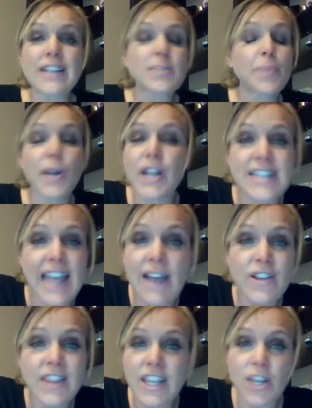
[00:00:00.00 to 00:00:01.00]
experience
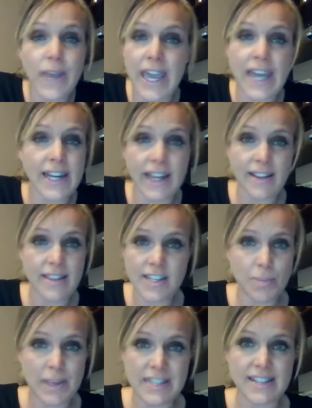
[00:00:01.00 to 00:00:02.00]
everything you can out of
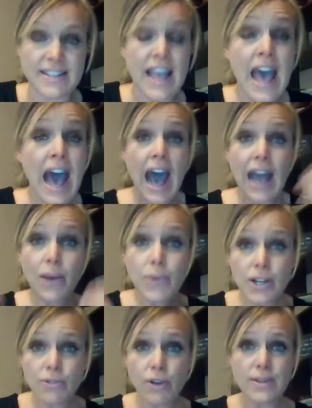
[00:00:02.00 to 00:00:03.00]
this business. I
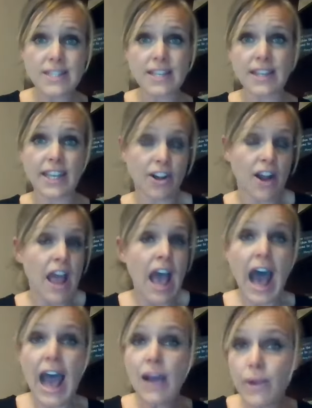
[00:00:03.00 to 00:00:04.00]
want to grow as a leader.
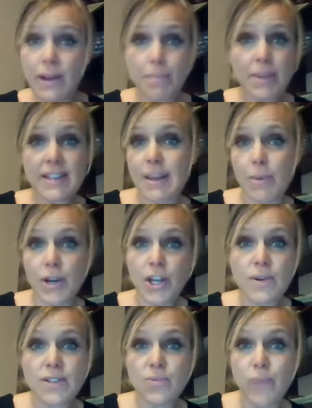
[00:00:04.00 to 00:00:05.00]
I want to be someone
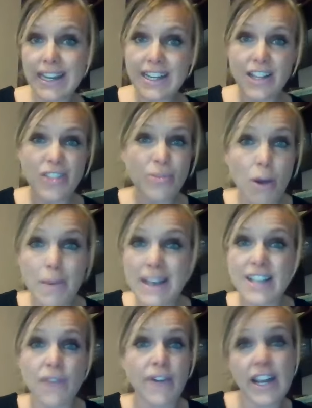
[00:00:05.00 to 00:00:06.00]
who is ready to throw
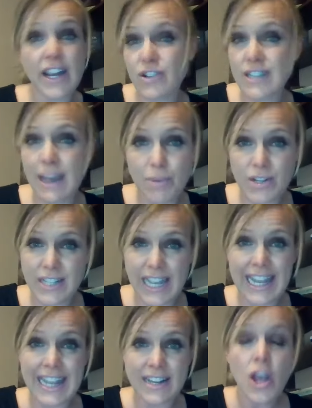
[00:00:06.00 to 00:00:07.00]
myself
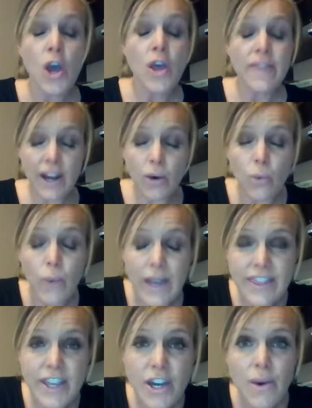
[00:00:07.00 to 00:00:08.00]
110% in there
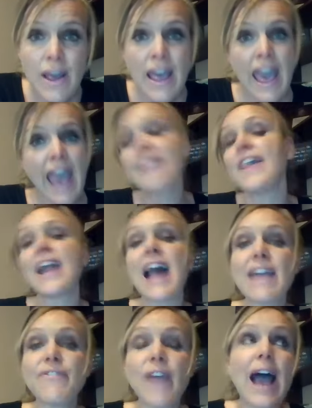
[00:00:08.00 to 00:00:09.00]
with you, and that
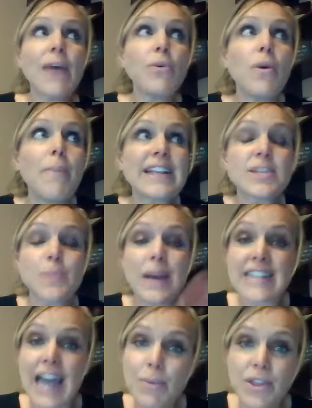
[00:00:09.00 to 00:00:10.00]
I will match
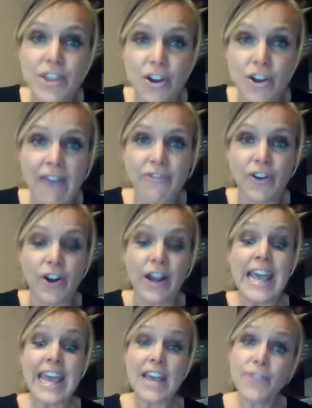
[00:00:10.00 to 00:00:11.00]
my time with your effort.
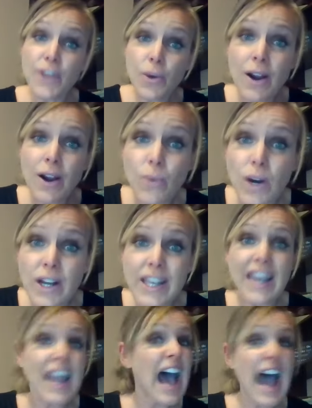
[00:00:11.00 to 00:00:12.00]
If you are
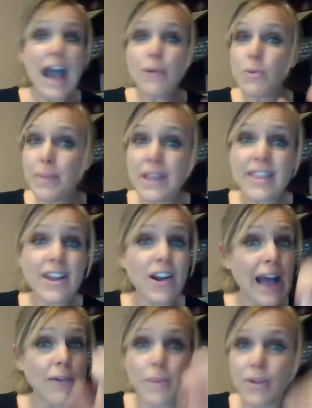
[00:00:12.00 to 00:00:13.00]
working, I will be there.
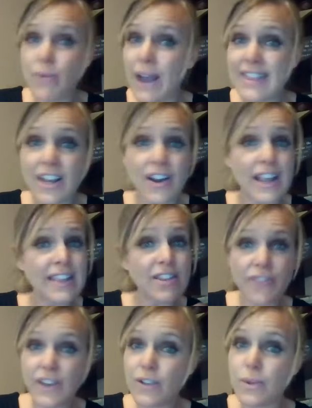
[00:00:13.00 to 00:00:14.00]
I will be right there in
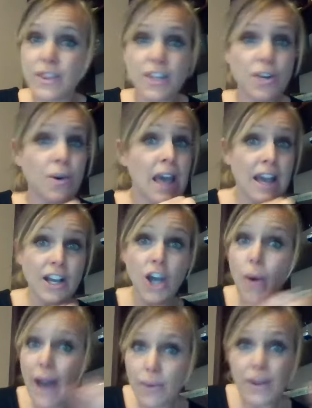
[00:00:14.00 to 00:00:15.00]
the field with you,
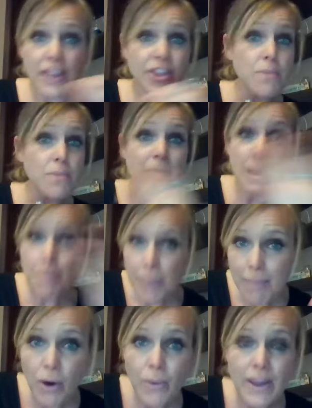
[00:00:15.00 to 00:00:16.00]
go out with you, meet
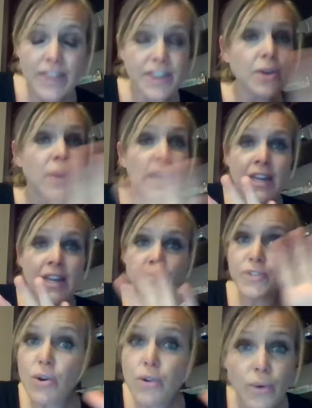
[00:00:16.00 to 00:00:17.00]
people with you,
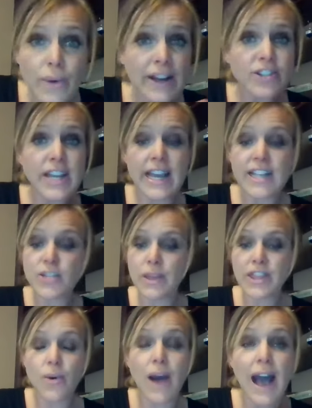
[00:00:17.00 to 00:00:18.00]
do career chats
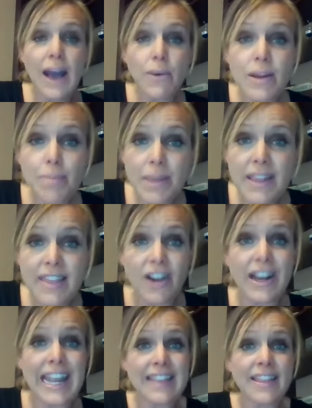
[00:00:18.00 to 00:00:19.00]
with you. I want to be
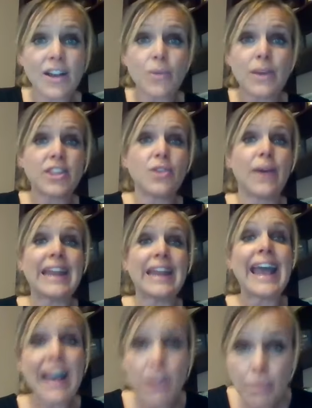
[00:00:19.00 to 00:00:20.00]
there, in there with you, and
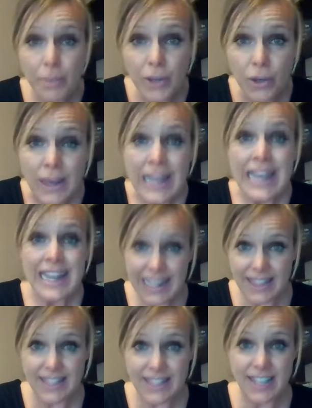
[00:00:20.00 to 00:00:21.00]
help you
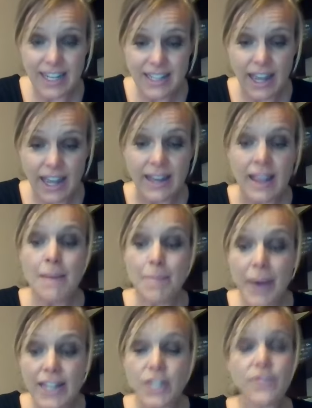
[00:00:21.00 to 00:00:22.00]
get this thing done.
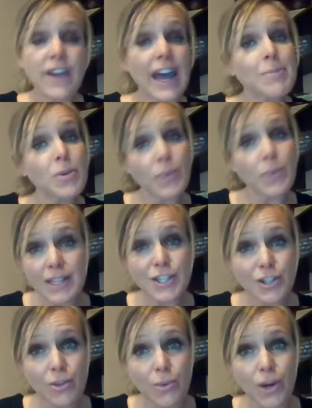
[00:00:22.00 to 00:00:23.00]
But you've got to be willing to
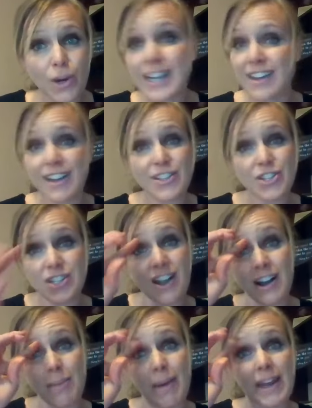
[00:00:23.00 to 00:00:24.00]
do the work and not just
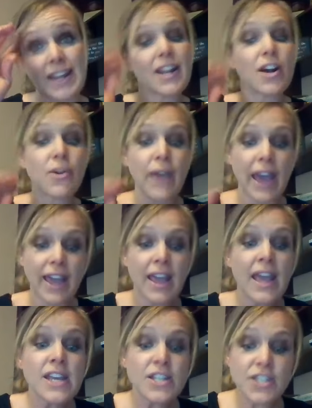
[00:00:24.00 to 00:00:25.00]
talk about it, okay?
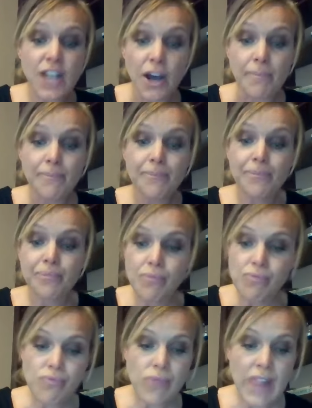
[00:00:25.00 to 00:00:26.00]
So
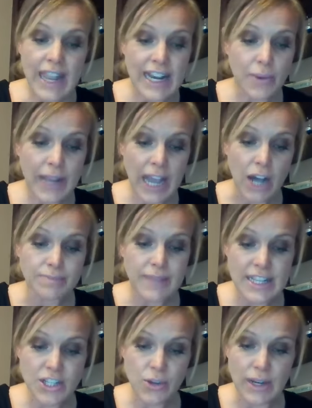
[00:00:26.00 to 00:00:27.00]
here we go.
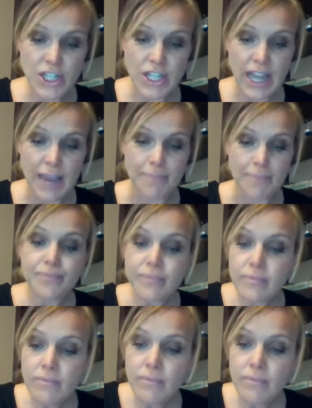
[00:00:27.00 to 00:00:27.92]
It's crunch time.